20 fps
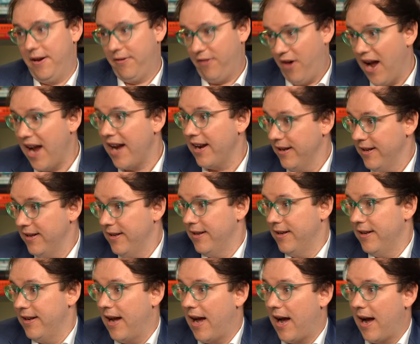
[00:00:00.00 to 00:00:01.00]
right?
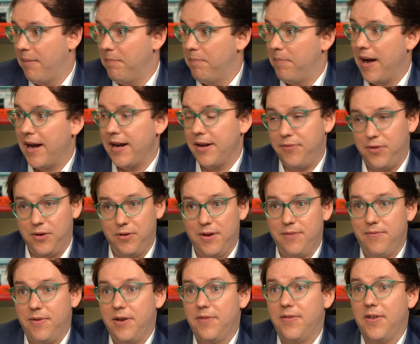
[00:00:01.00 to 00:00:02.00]
But if you're in a
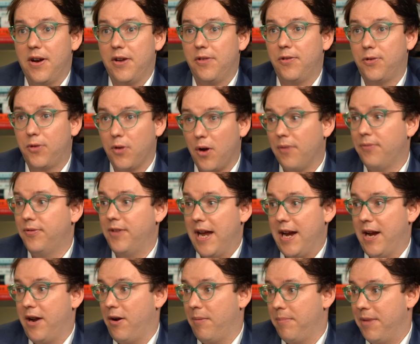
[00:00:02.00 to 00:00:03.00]
very, very soft
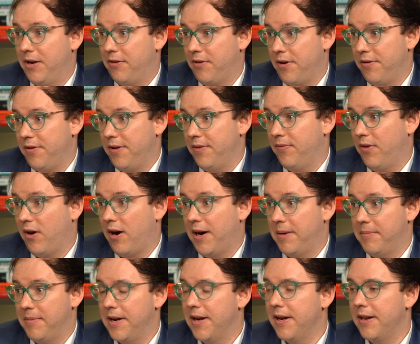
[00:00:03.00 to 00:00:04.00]
economic growth
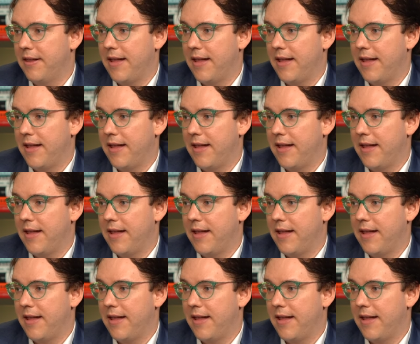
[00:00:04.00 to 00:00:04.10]
environment,